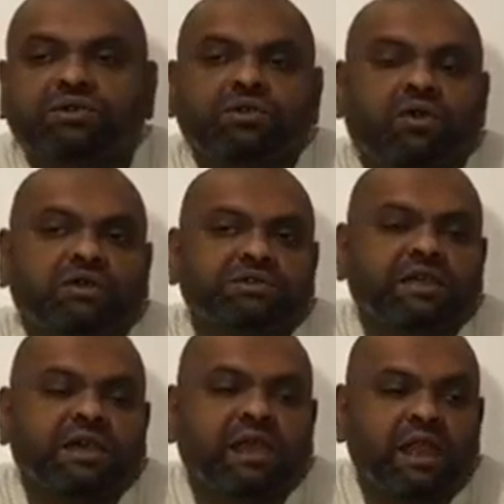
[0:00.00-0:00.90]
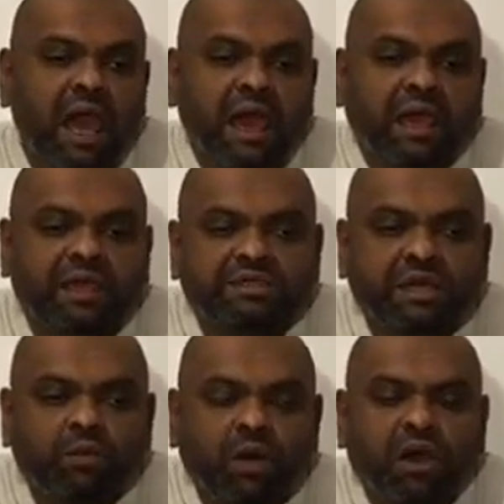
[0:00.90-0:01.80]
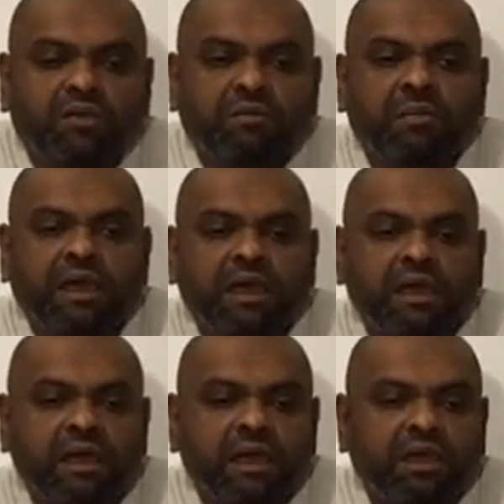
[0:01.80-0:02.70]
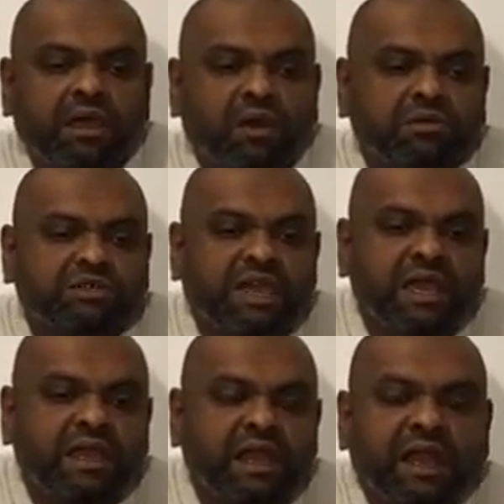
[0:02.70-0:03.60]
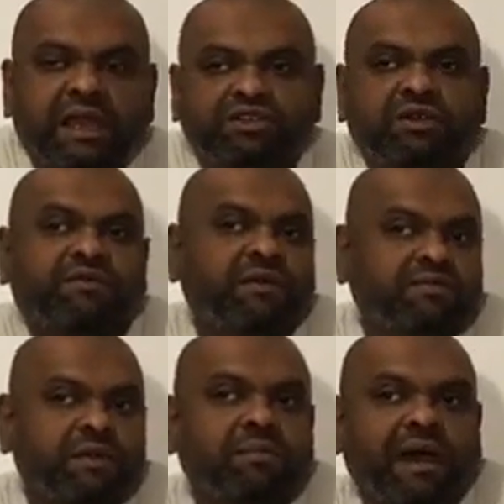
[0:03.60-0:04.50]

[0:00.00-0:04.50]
and cons, thinking, is it worth me taking an extra £50